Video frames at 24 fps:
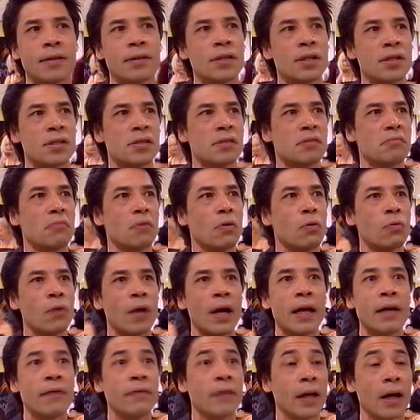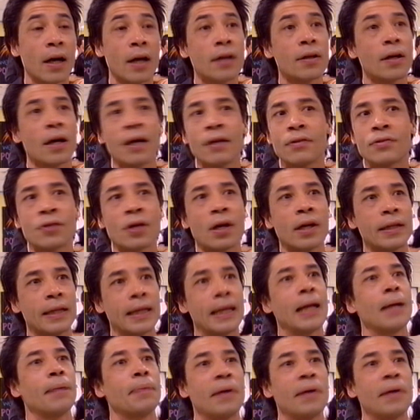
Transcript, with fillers: are just raving. I, I tried to get